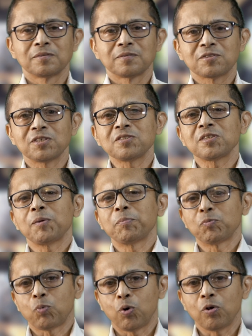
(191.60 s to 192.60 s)
Since I'm
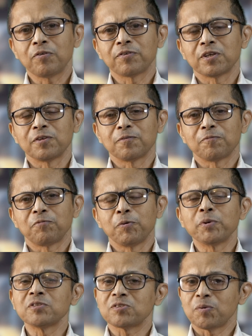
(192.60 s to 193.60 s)
involved in
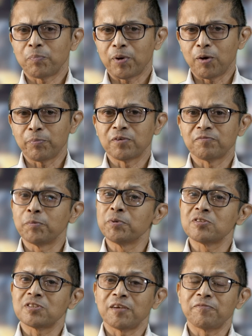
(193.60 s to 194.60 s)
women's empowerment,
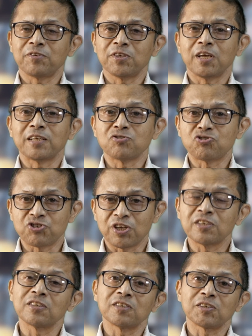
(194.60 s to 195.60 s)
women's safety, and
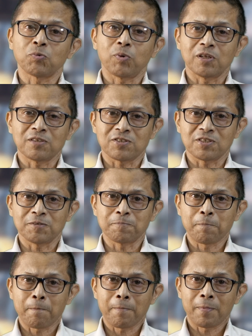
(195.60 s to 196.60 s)
gender equality
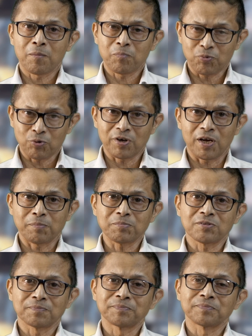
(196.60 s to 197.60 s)

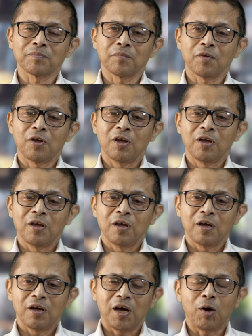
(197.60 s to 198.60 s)
programs,
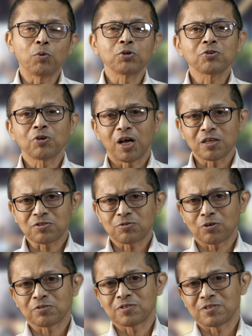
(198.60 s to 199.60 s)
I wanted to ask Dr.